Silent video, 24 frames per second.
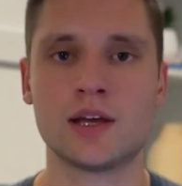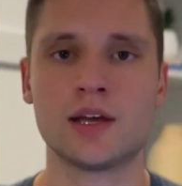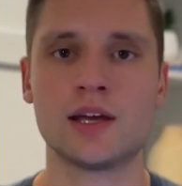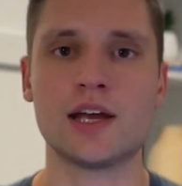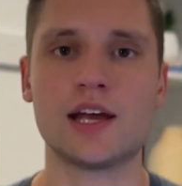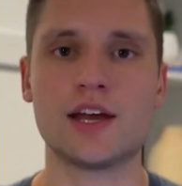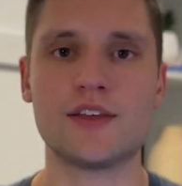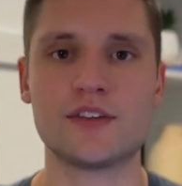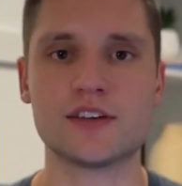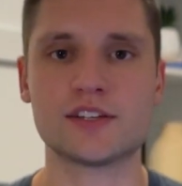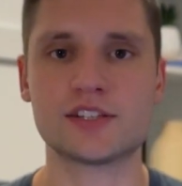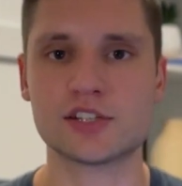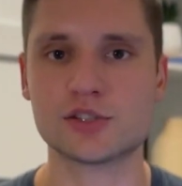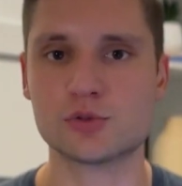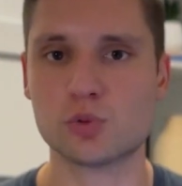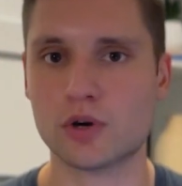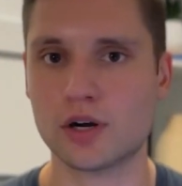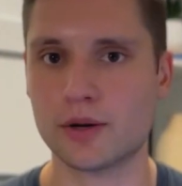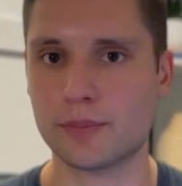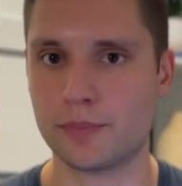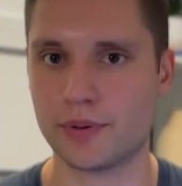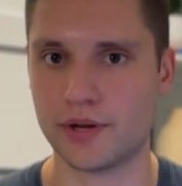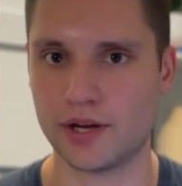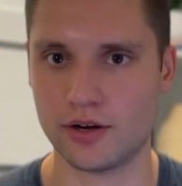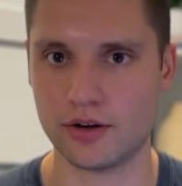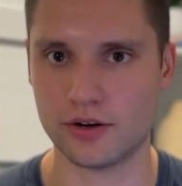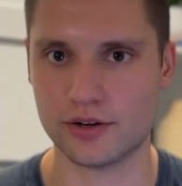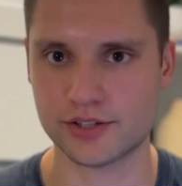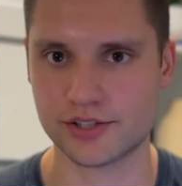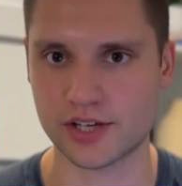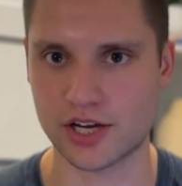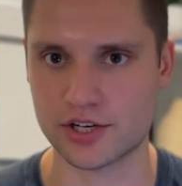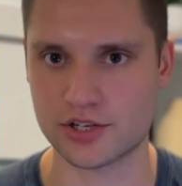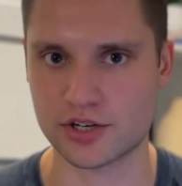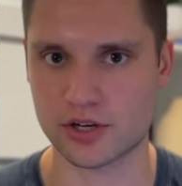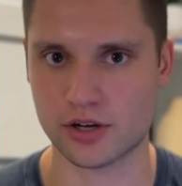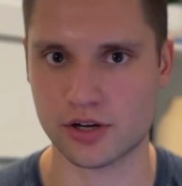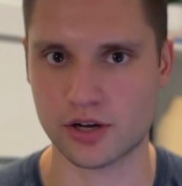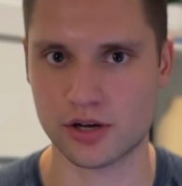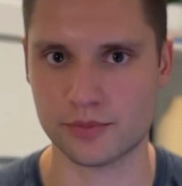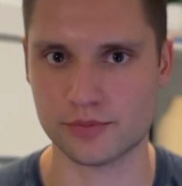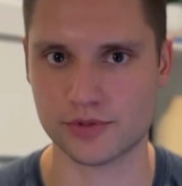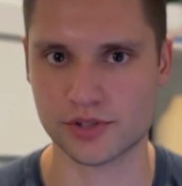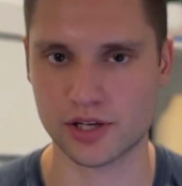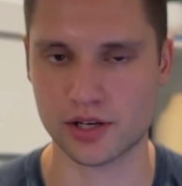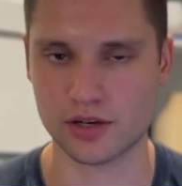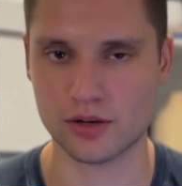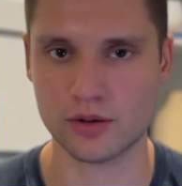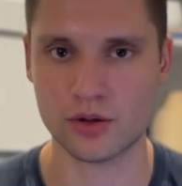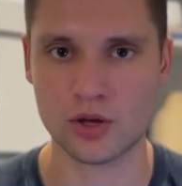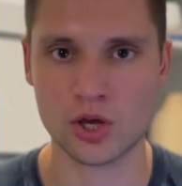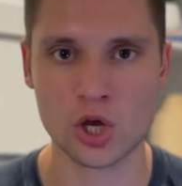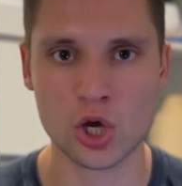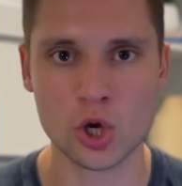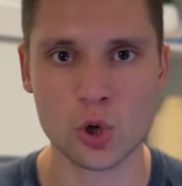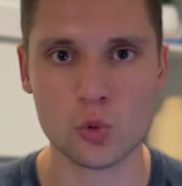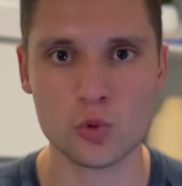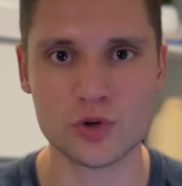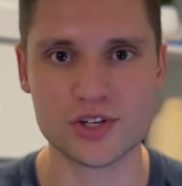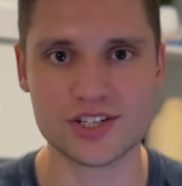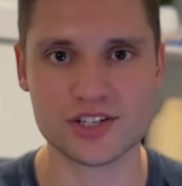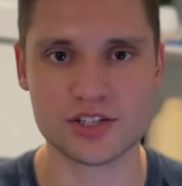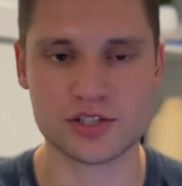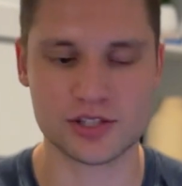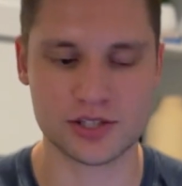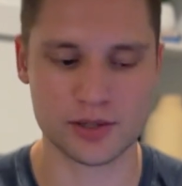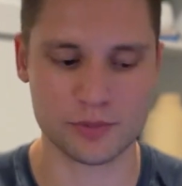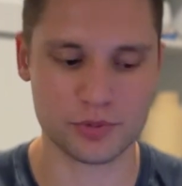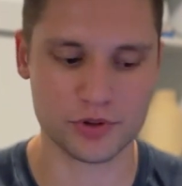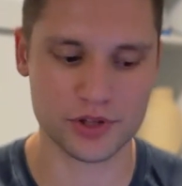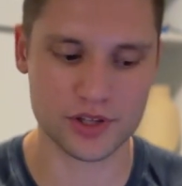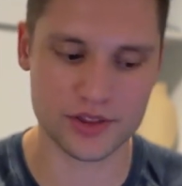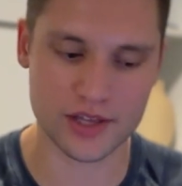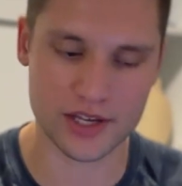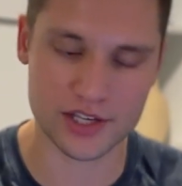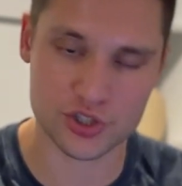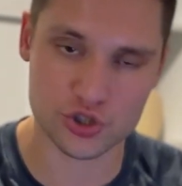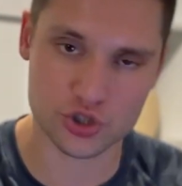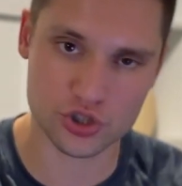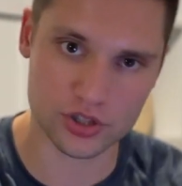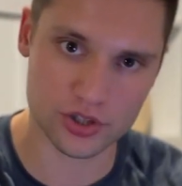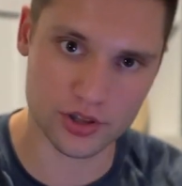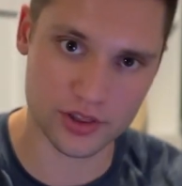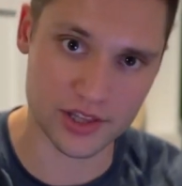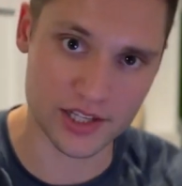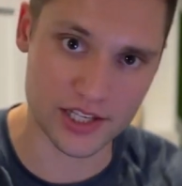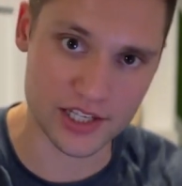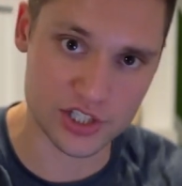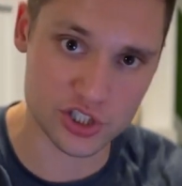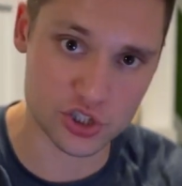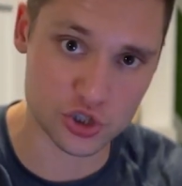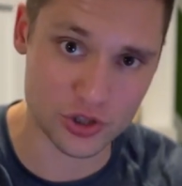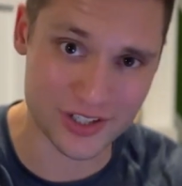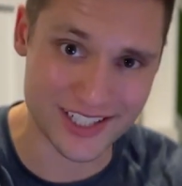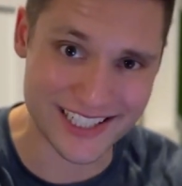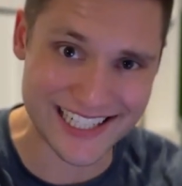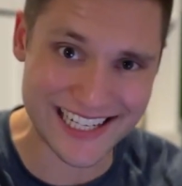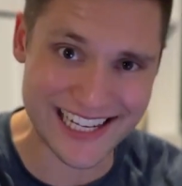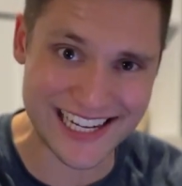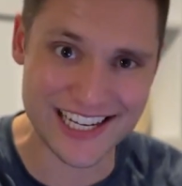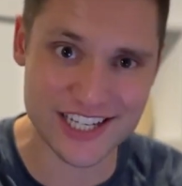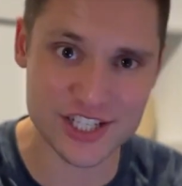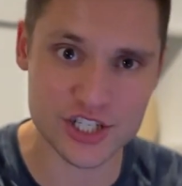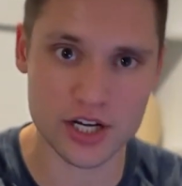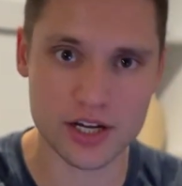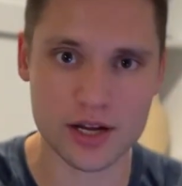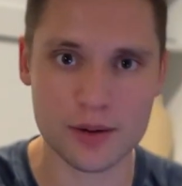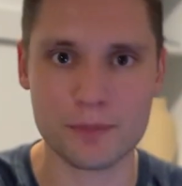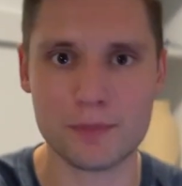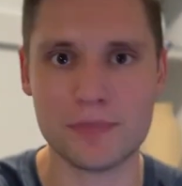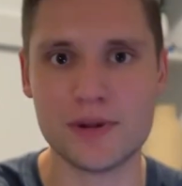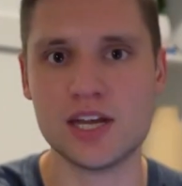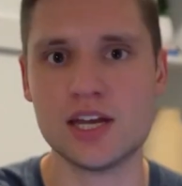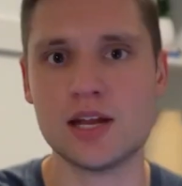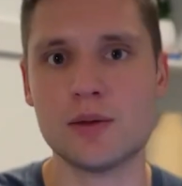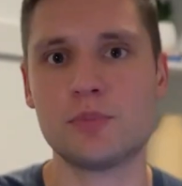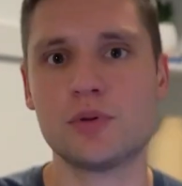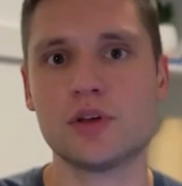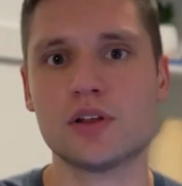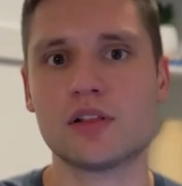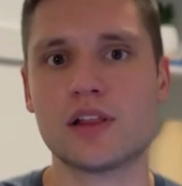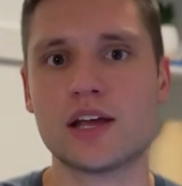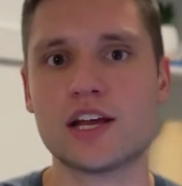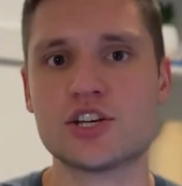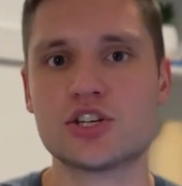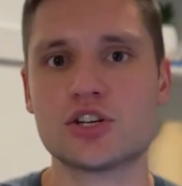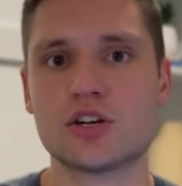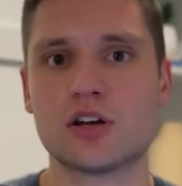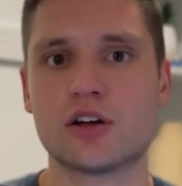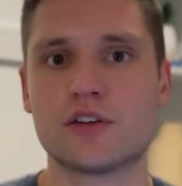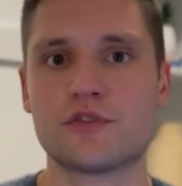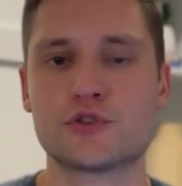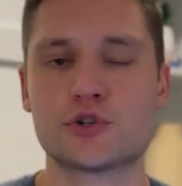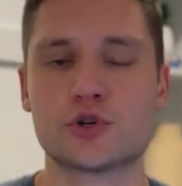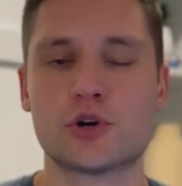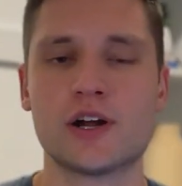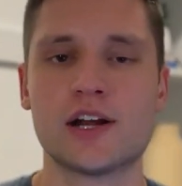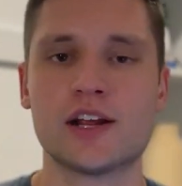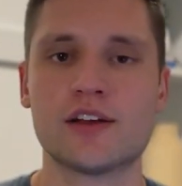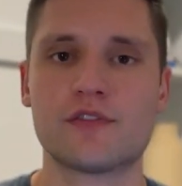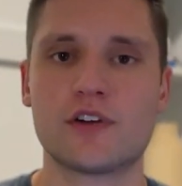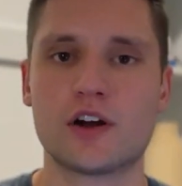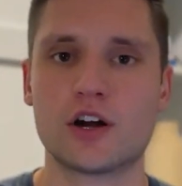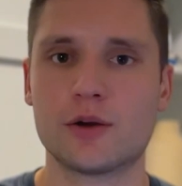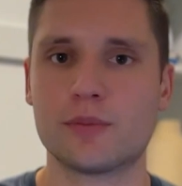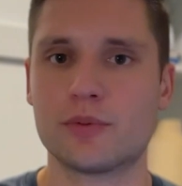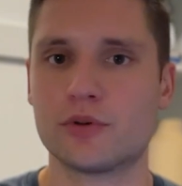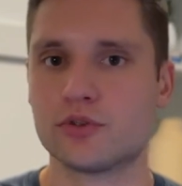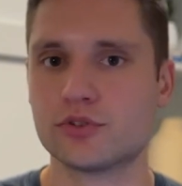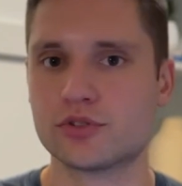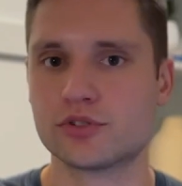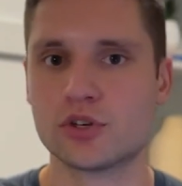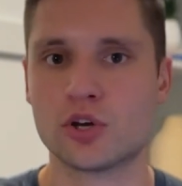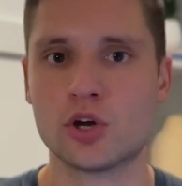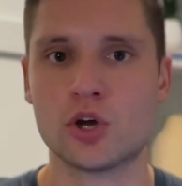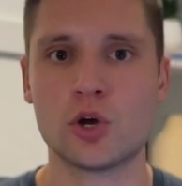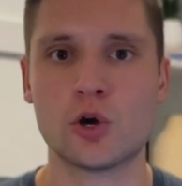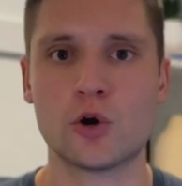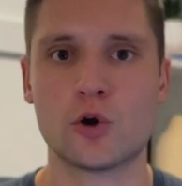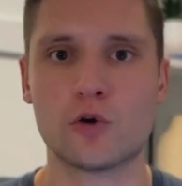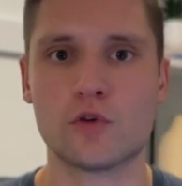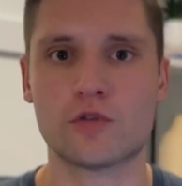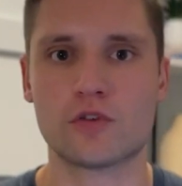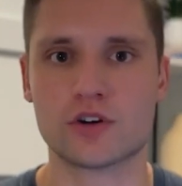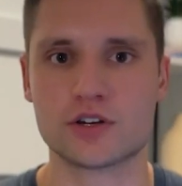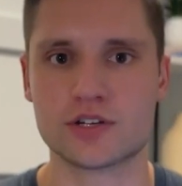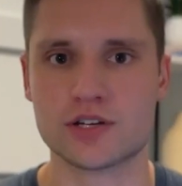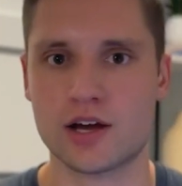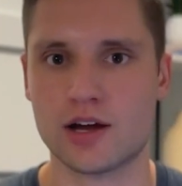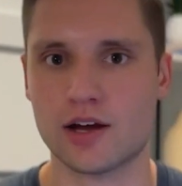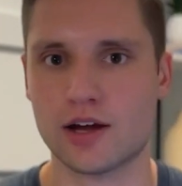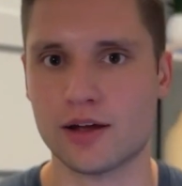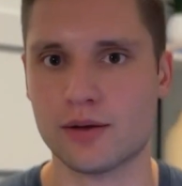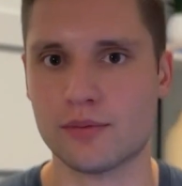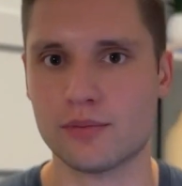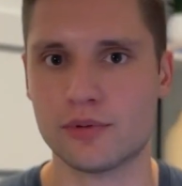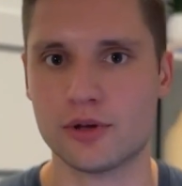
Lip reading: And this is where periodization comes in, which is simply the strategic manipulation of training variables over time.